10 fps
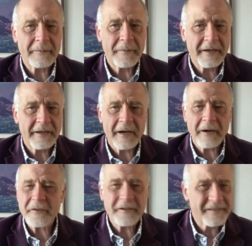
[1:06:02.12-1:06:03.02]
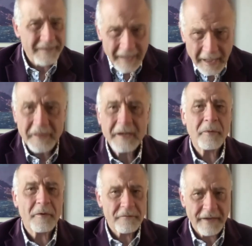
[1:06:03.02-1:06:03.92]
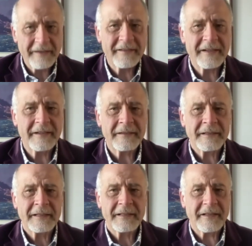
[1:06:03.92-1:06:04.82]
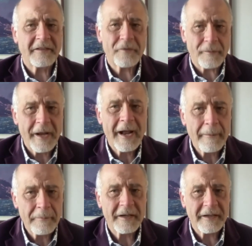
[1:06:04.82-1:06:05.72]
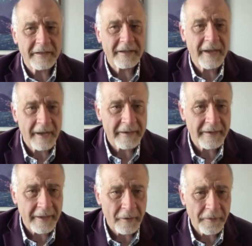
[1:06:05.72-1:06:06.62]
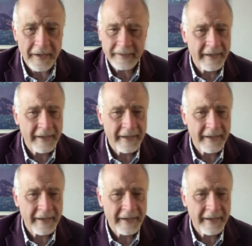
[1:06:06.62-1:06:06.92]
Medicare. And there's nothing preventing this from happening in the Canada Health Act.